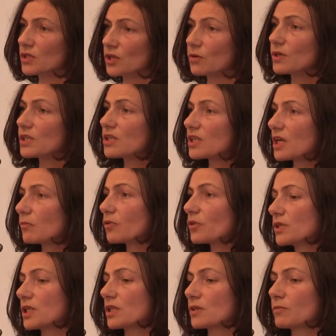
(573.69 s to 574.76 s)
So it is a
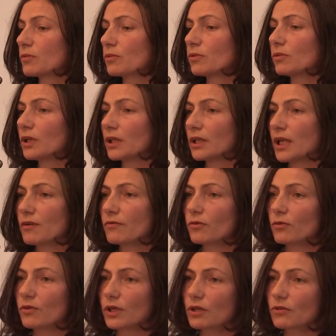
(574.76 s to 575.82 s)
predictable and
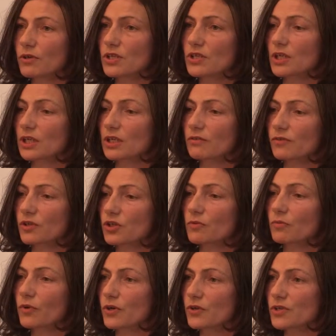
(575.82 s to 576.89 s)
therefore increasingly
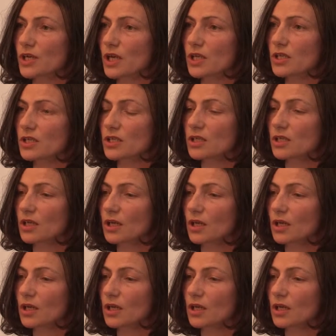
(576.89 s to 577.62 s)
efficient process.